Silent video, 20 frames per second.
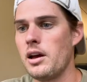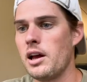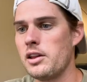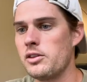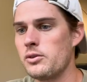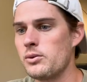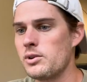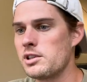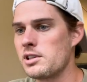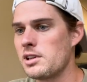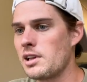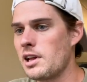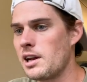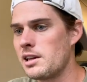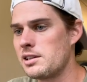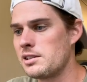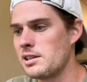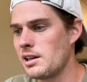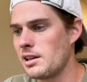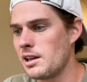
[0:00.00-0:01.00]
And the reason that
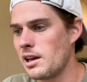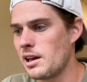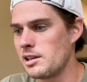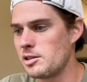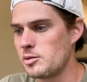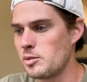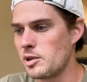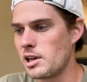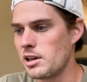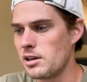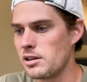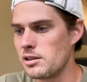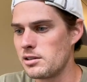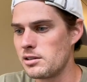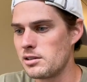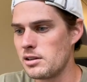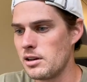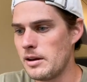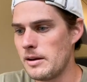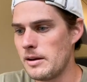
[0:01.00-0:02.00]
I say that is because